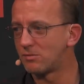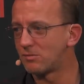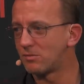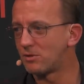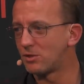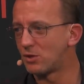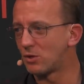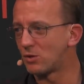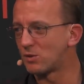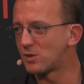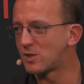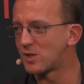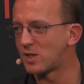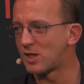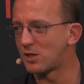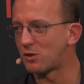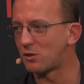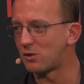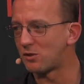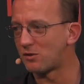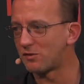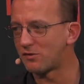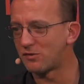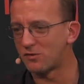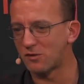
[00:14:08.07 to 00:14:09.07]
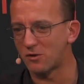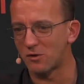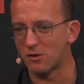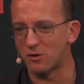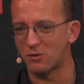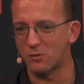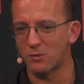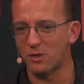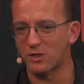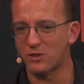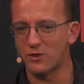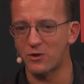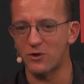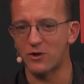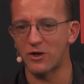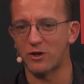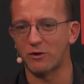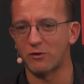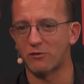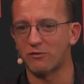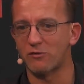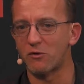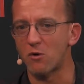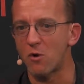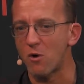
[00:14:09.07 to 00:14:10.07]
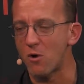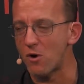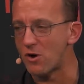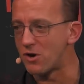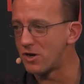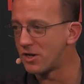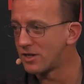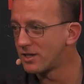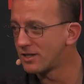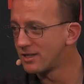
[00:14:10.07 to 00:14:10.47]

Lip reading: Don't settle for what you can afford.